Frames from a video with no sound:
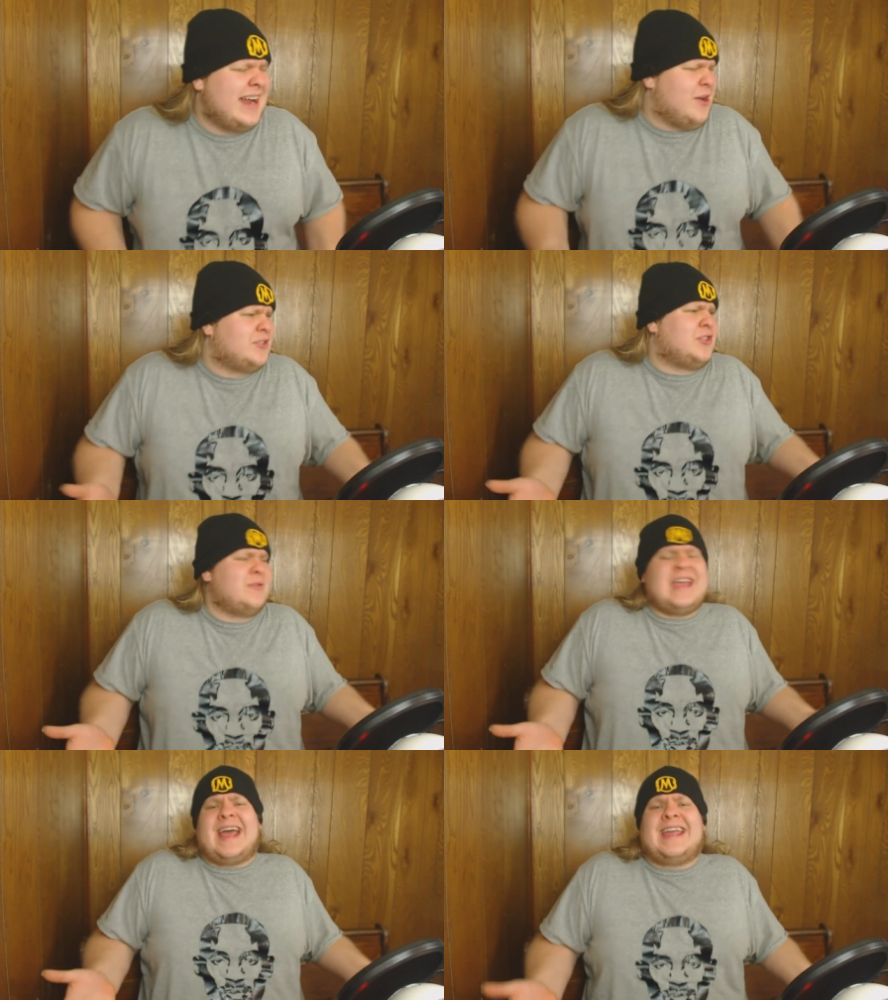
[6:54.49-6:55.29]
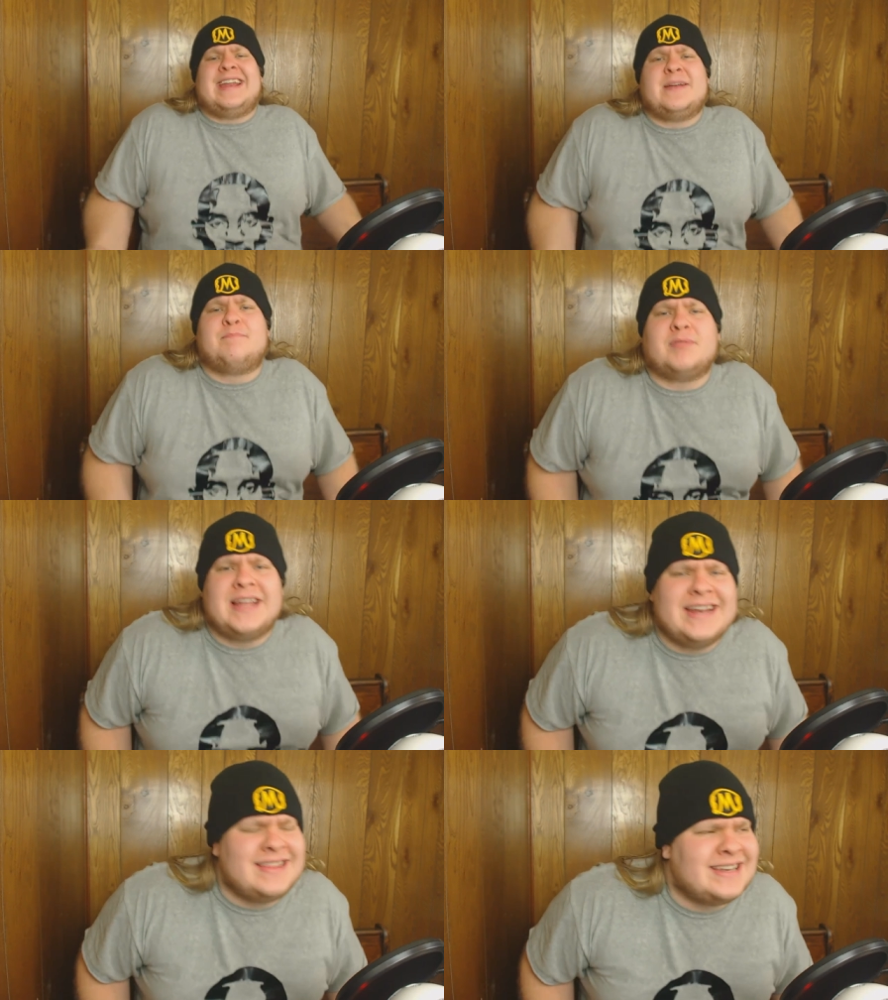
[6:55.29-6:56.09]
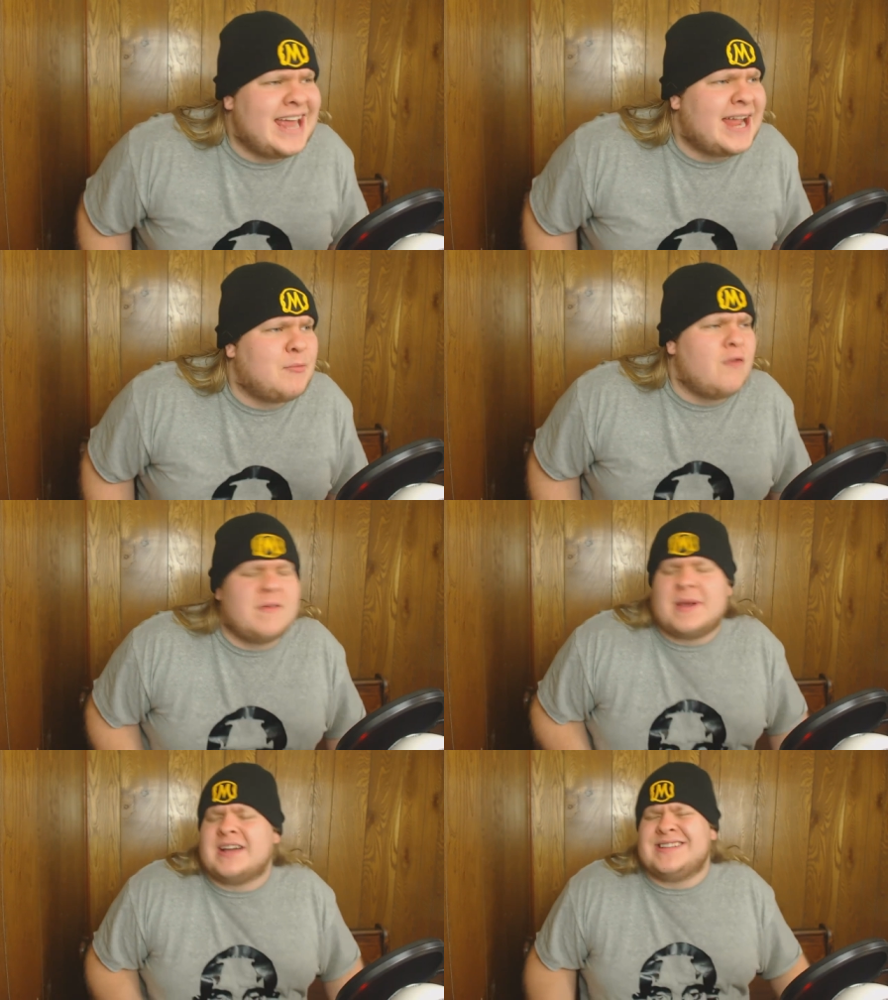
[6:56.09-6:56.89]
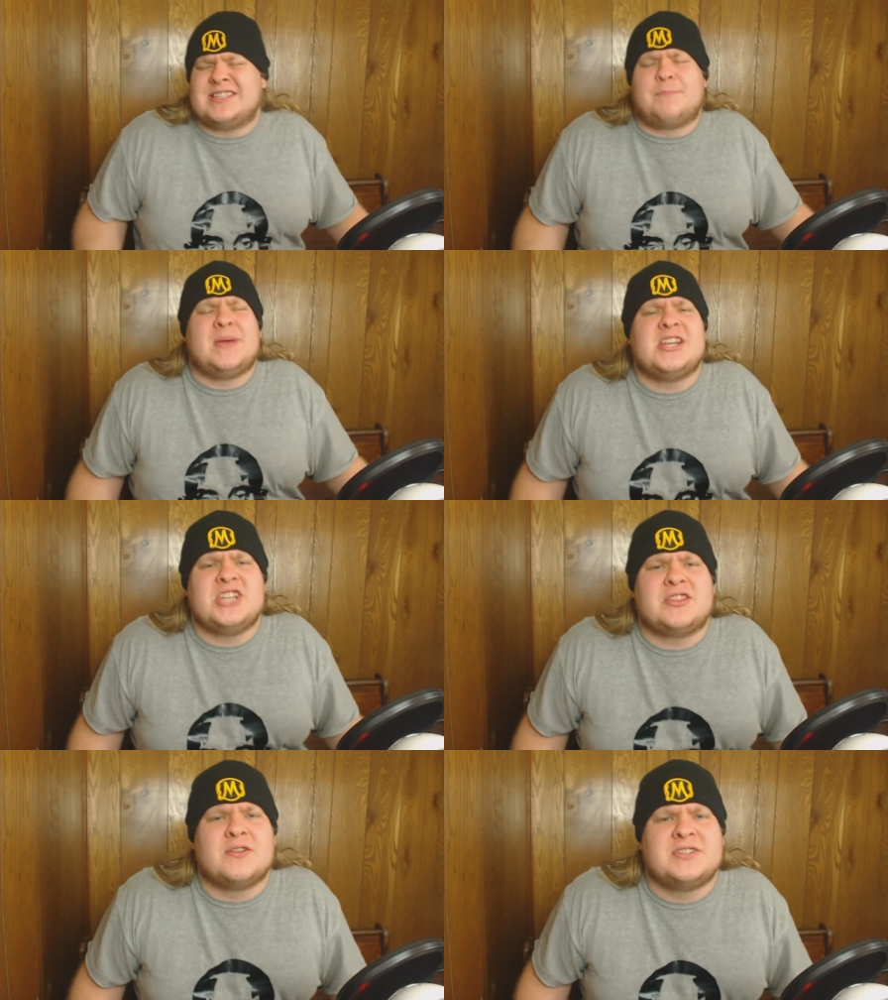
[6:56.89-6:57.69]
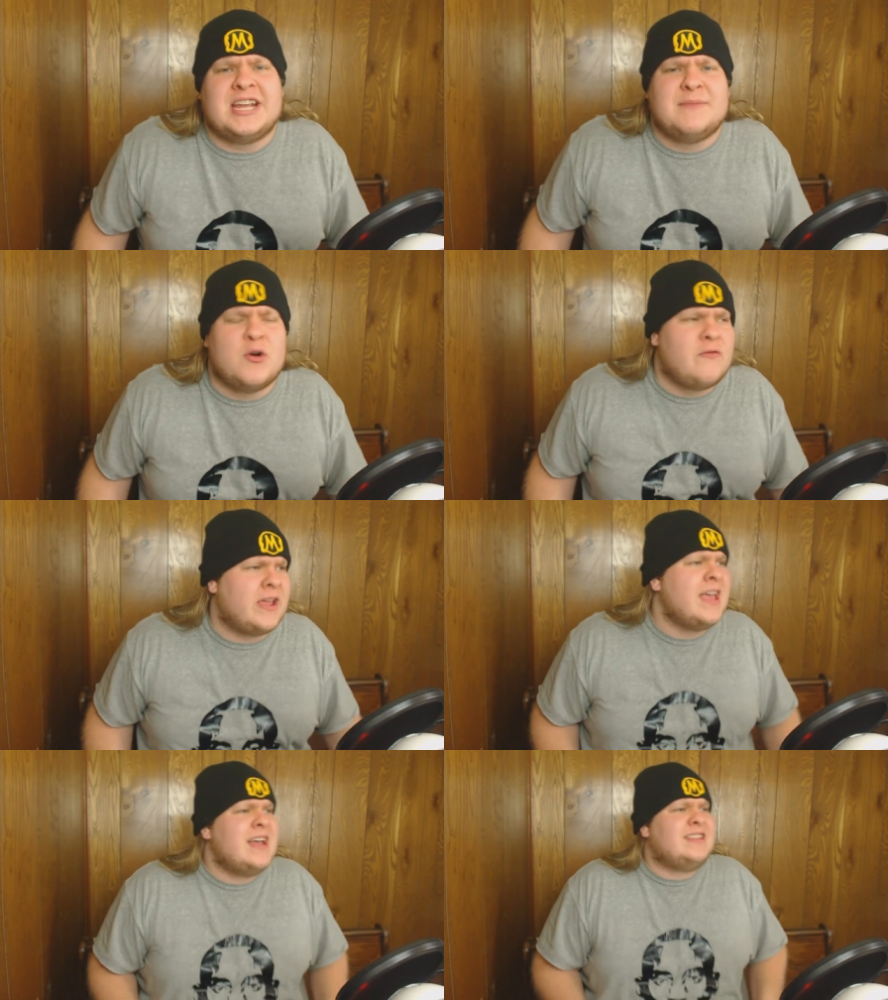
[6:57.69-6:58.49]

And also, yeah, he didn't bleed in the dang movie because it's a PG-13 movie.